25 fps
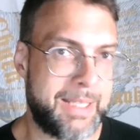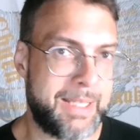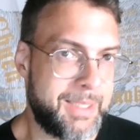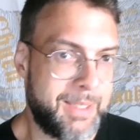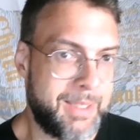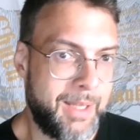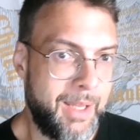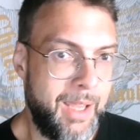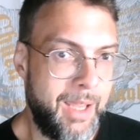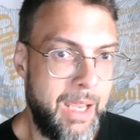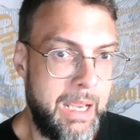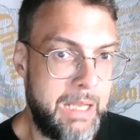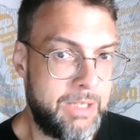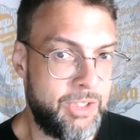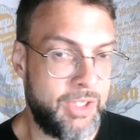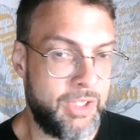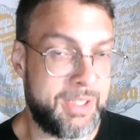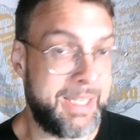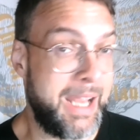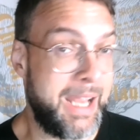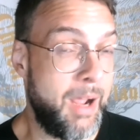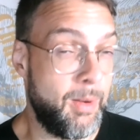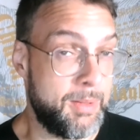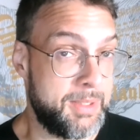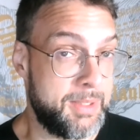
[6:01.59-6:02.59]
That's
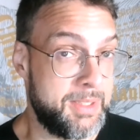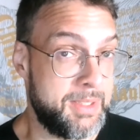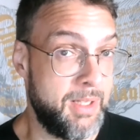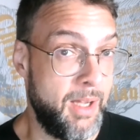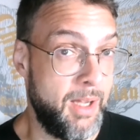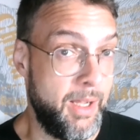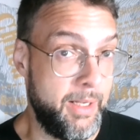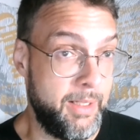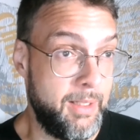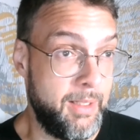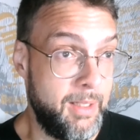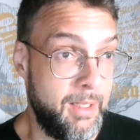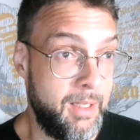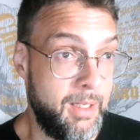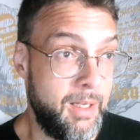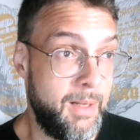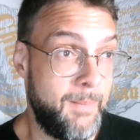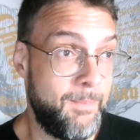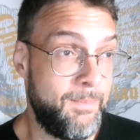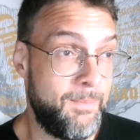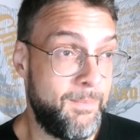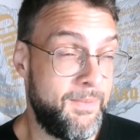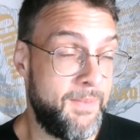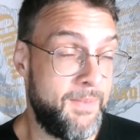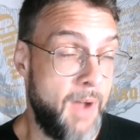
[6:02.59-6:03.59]
just how it's done.
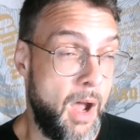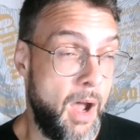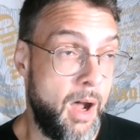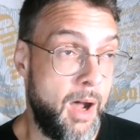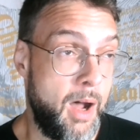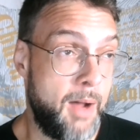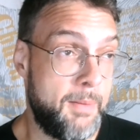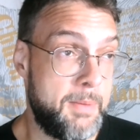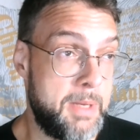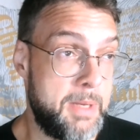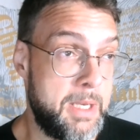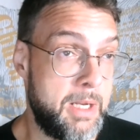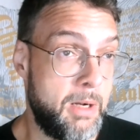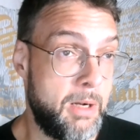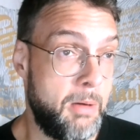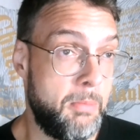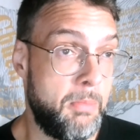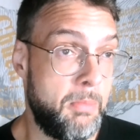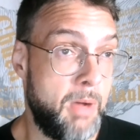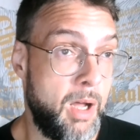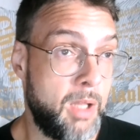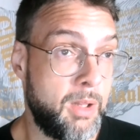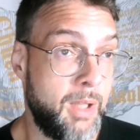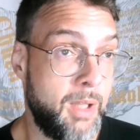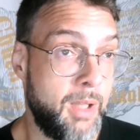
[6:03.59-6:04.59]
Uh, you
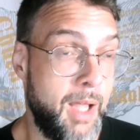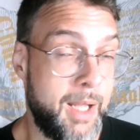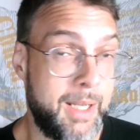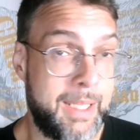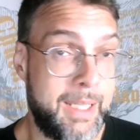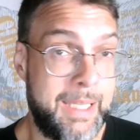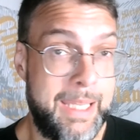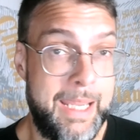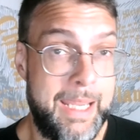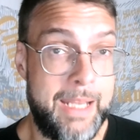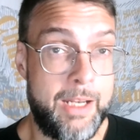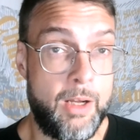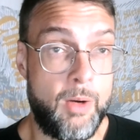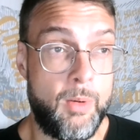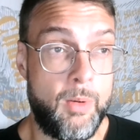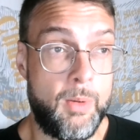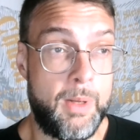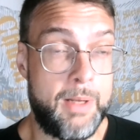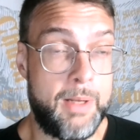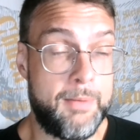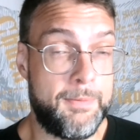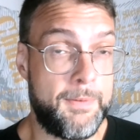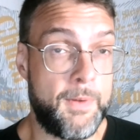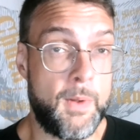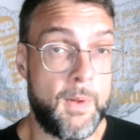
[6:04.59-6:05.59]
know, a lot of
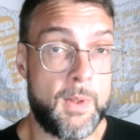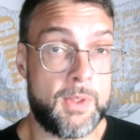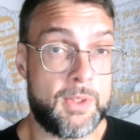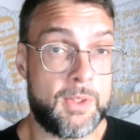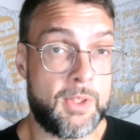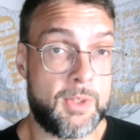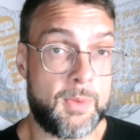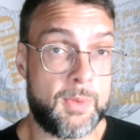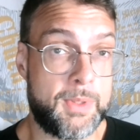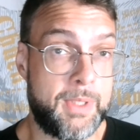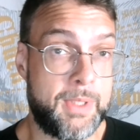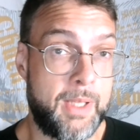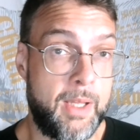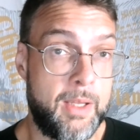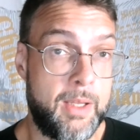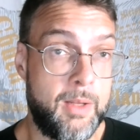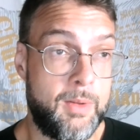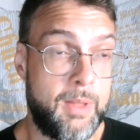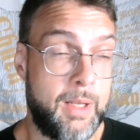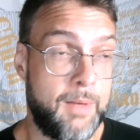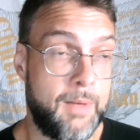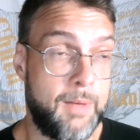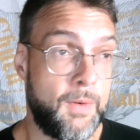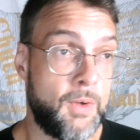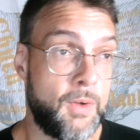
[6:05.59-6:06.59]
keto influencers will tell you
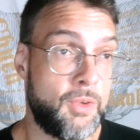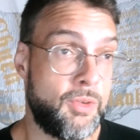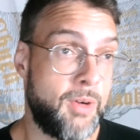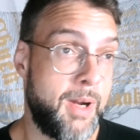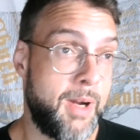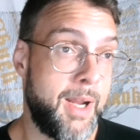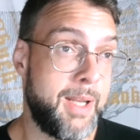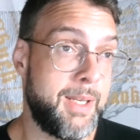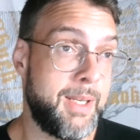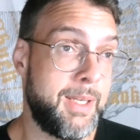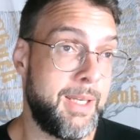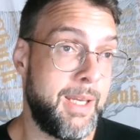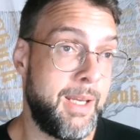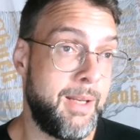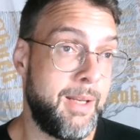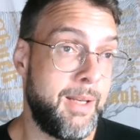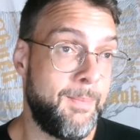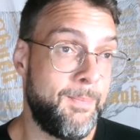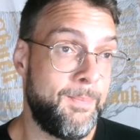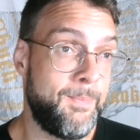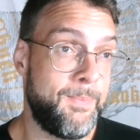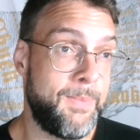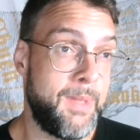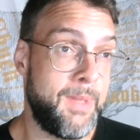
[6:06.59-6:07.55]
that if you're trying to eat,